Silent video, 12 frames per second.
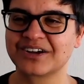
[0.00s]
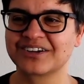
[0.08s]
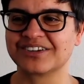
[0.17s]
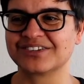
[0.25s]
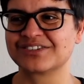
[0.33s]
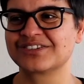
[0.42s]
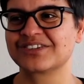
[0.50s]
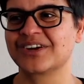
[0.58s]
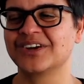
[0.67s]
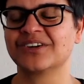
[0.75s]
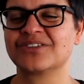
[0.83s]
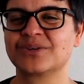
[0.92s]
because
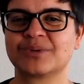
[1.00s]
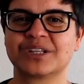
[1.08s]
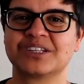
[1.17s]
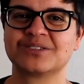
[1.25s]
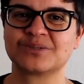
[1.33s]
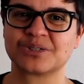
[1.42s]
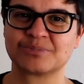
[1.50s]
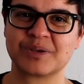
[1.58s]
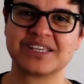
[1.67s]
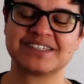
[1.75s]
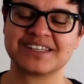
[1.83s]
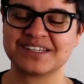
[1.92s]
I love it when they do the
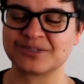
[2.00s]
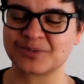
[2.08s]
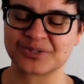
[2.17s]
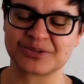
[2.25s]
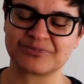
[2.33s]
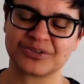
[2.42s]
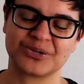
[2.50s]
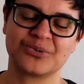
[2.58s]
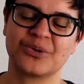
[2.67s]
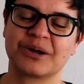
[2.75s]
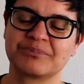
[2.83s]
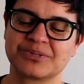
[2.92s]
space scenes where something
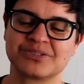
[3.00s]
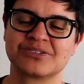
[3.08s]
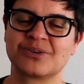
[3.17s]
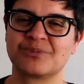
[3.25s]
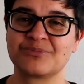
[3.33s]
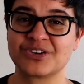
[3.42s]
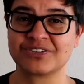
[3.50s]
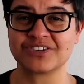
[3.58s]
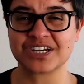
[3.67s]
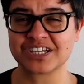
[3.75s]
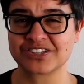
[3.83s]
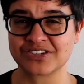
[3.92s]
cool happens. So I'm really,
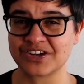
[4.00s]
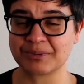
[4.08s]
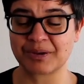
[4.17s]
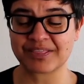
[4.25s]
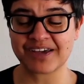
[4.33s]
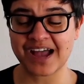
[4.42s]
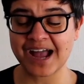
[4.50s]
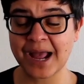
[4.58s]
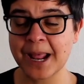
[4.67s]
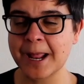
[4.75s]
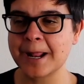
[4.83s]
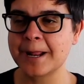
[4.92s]
really excited about that.